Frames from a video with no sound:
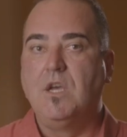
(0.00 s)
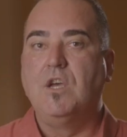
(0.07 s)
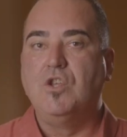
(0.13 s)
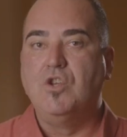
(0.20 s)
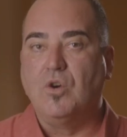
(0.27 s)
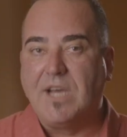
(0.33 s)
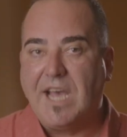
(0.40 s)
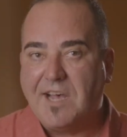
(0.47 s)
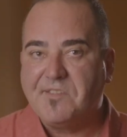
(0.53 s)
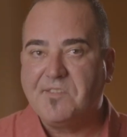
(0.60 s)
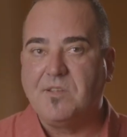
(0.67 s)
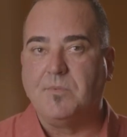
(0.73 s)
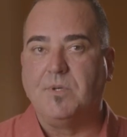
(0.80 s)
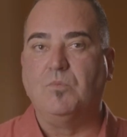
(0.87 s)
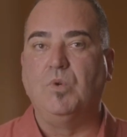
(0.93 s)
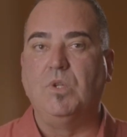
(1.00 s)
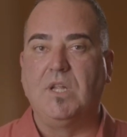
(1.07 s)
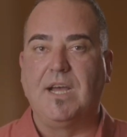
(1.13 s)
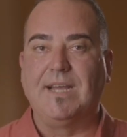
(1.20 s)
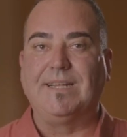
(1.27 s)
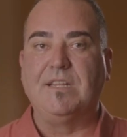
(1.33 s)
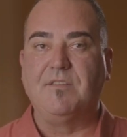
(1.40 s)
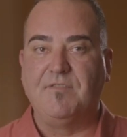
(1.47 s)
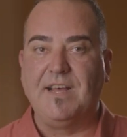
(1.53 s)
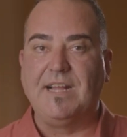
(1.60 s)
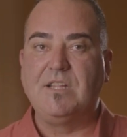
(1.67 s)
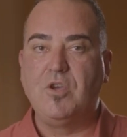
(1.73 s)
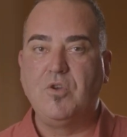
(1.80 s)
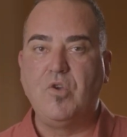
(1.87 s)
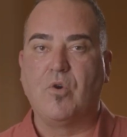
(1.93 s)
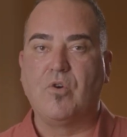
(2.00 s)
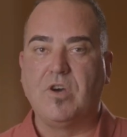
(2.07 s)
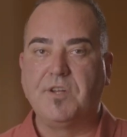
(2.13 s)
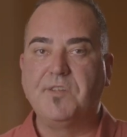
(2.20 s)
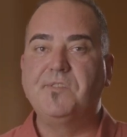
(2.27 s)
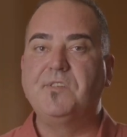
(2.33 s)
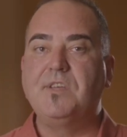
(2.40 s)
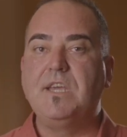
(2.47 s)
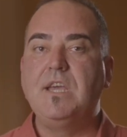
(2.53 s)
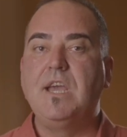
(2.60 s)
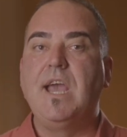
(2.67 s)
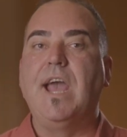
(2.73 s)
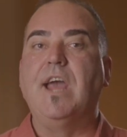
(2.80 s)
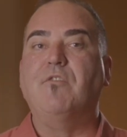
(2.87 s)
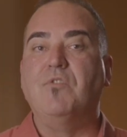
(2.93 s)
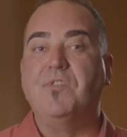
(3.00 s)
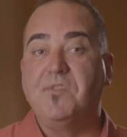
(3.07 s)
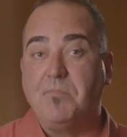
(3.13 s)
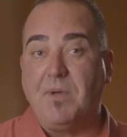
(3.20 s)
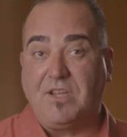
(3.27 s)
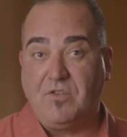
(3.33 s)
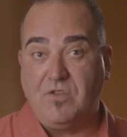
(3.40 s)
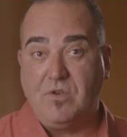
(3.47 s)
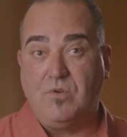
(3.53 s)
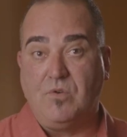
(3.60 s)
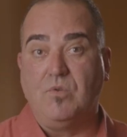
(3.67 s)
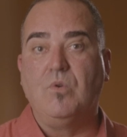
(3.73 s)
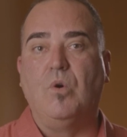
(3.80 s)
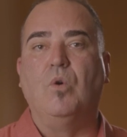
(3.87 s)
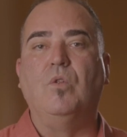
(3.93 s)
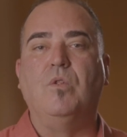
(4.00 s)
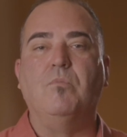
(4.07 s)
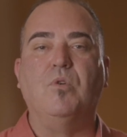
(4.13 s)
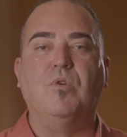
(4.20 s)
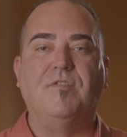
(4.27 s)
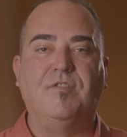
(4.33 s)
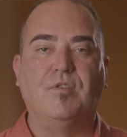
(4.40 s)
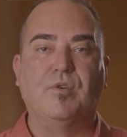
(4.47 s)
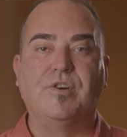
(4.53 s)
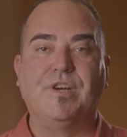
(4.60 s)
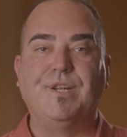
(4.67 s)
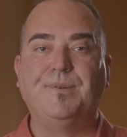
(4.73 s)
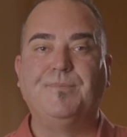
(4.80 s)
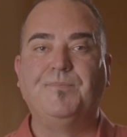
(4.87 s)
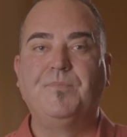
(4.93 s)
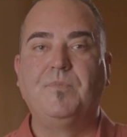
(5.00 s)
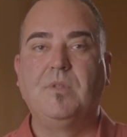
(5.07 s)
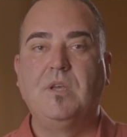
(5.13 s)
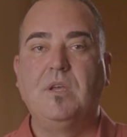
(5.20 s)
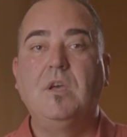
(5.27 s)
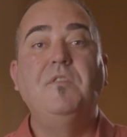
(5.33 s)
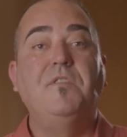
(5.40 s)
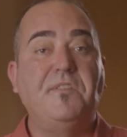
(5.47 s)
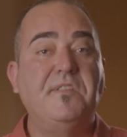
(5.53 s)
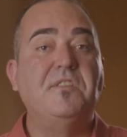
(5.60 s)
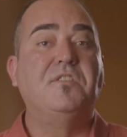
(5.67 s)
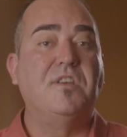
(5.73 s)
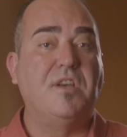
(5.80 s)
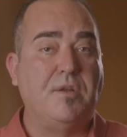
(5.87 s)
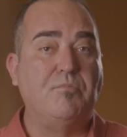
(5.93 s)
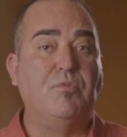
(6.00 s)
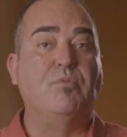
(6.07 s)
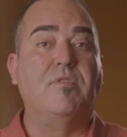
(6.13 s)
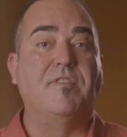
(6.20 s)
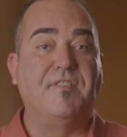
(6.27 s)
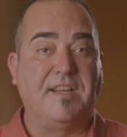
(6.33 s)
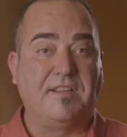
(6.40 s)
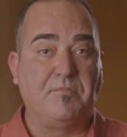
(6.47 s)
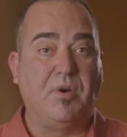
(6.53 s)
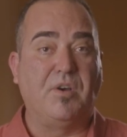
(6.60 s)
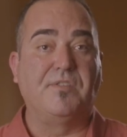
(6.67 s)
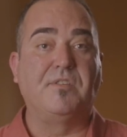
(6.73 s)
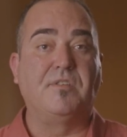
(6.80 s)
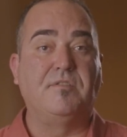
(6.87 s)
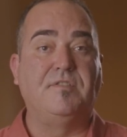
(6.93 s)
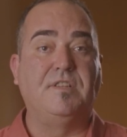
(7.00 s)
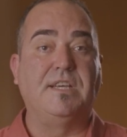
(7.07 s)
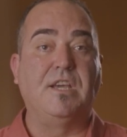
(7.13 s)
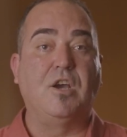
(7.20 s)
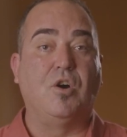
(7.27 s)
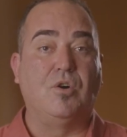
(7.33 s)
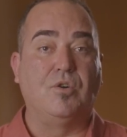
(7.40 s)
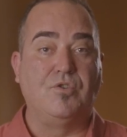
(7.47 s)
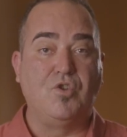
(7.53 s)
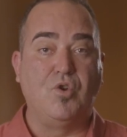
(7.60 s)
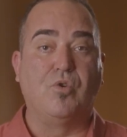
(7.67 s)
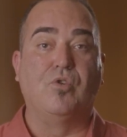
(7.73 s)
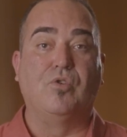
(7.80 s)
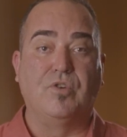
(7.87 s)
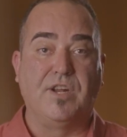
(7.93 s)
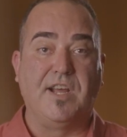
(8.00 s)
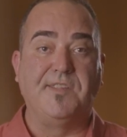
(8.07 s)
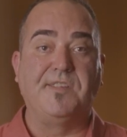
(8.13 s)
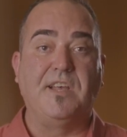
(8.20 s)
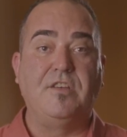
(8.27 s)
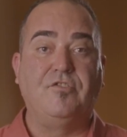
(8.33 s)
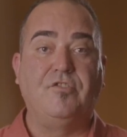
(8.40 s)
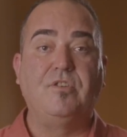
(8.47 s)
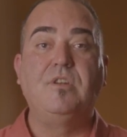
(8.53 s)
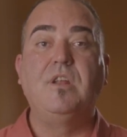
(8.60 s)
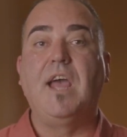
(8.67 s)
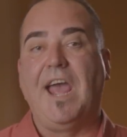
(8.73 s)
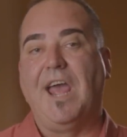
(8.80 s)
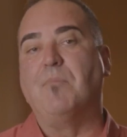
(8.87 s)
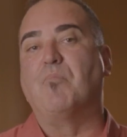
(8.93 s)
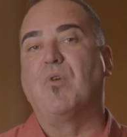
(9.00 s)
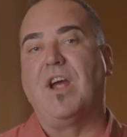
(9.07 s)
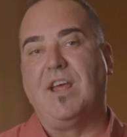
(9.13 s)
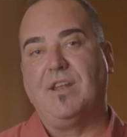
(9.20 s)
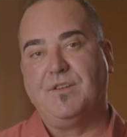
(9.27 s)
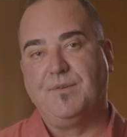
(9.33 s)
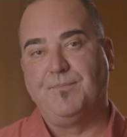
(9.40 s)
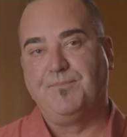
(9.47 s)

Your customer will likely value your honesty and respect you all the more for it. This in turn will reflect positively on your organisation and brand.